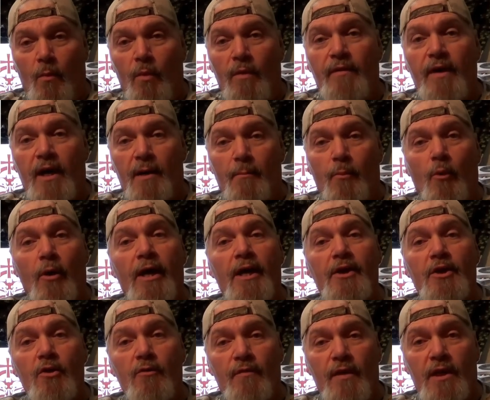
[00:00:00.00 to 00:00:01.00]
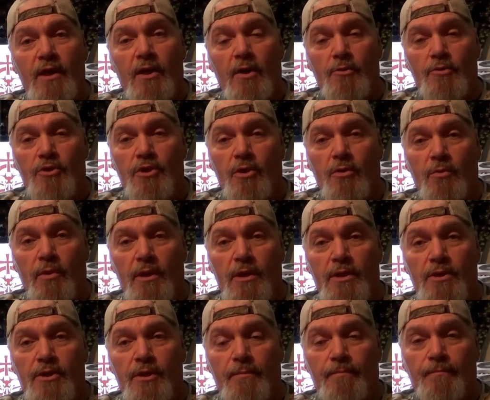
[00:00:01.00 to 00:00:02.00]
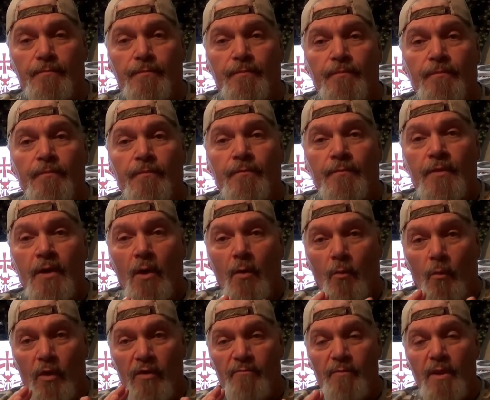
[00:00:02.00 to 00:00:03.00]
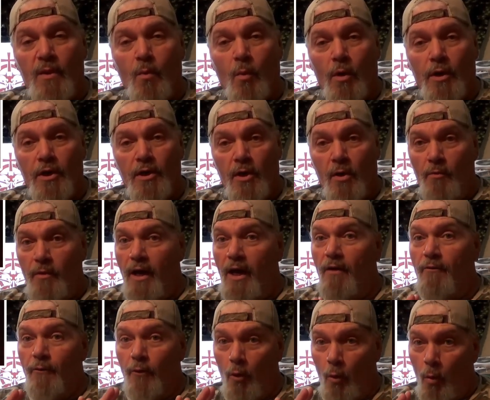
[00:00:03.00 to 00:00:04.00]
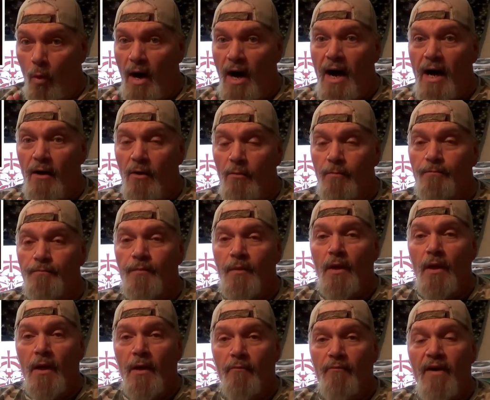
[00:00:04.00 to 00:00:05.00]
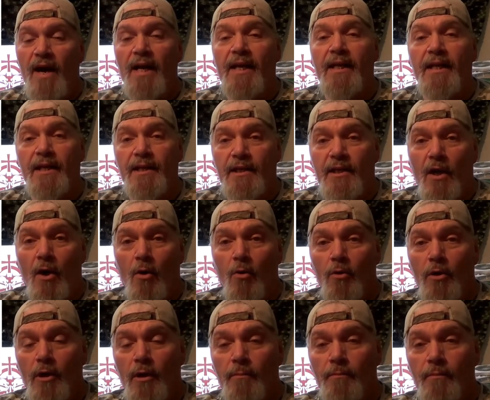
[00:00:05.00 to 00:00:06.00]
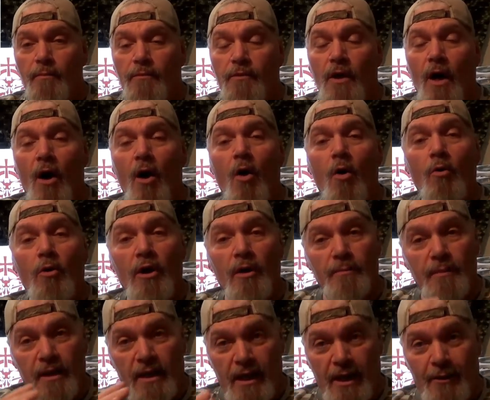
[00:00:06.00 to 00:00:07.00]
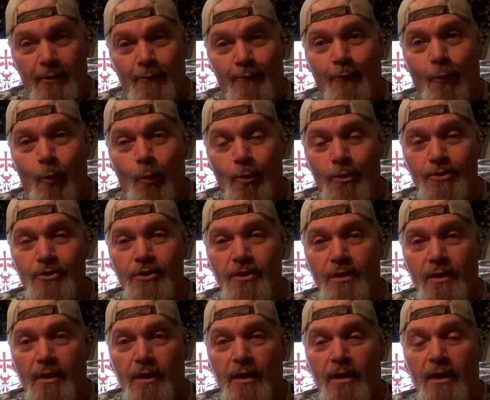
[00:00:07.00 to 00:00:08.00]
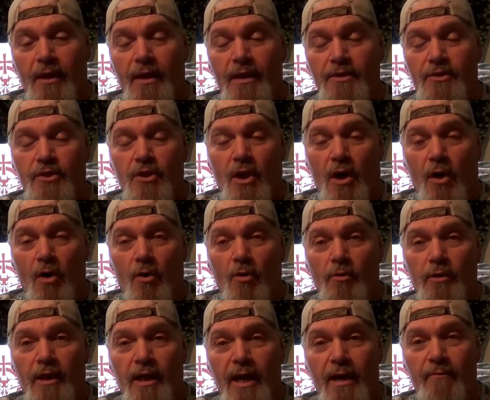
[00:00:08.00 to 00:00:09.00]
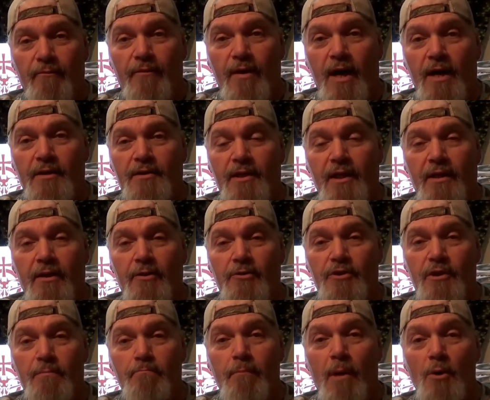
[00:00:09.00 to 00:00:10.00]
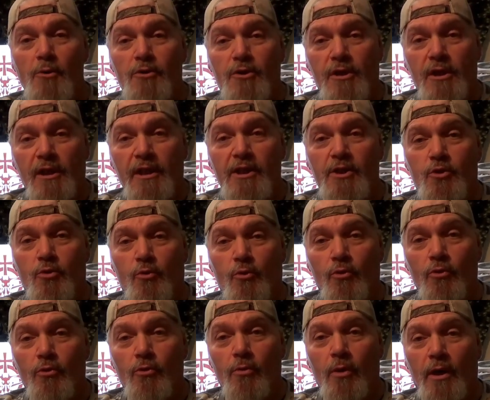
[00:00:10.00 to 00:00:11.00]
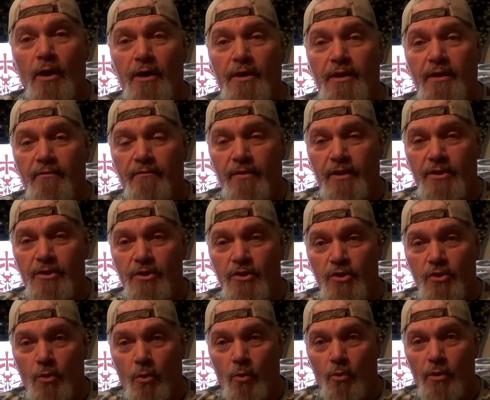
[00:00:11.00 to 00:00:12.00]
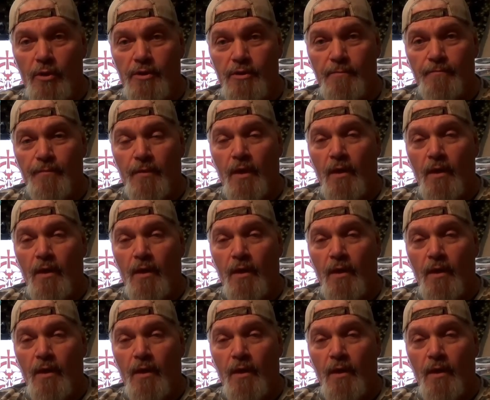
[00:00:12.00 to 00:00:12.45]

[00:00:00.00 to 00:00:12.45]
We've got a brand new video series that we've been working on now for a while. Finally getting it all come to all come together for us. It's called Campfire Tales and Mostly True Hunting and Fishing Stories.